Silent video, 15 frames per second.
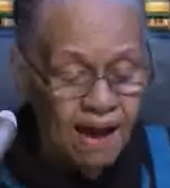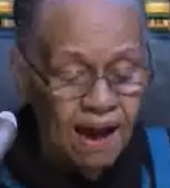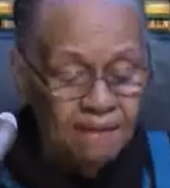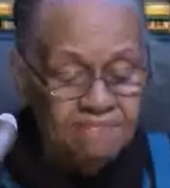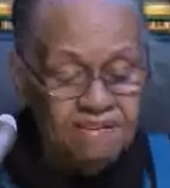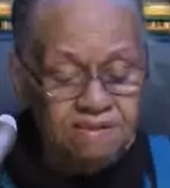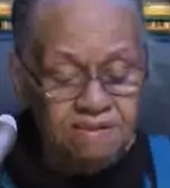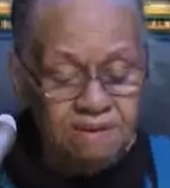
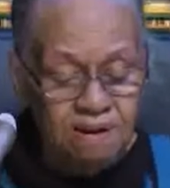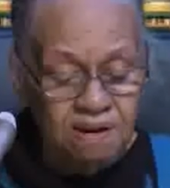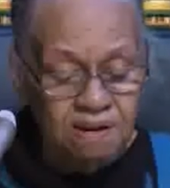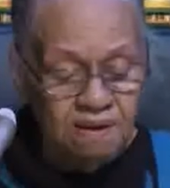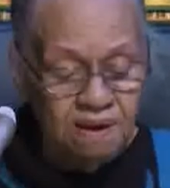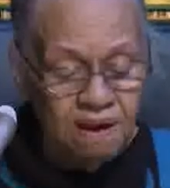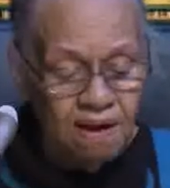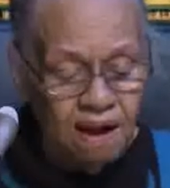I'm just going
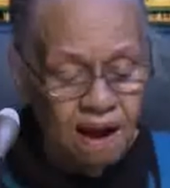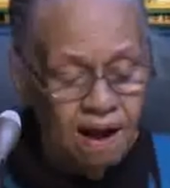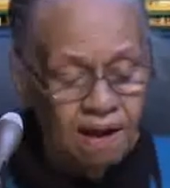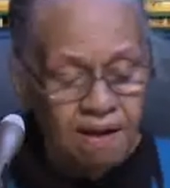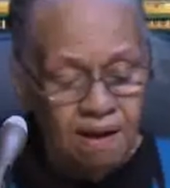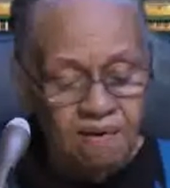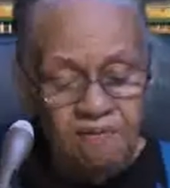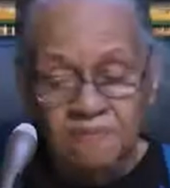to
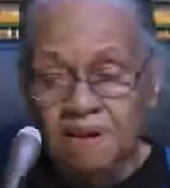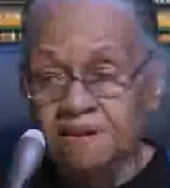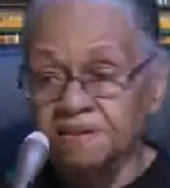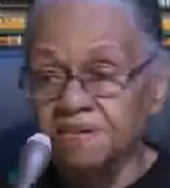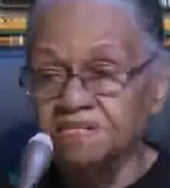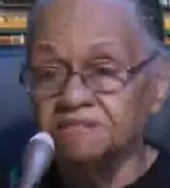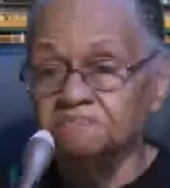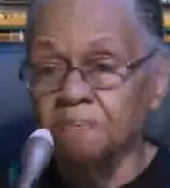uh, read this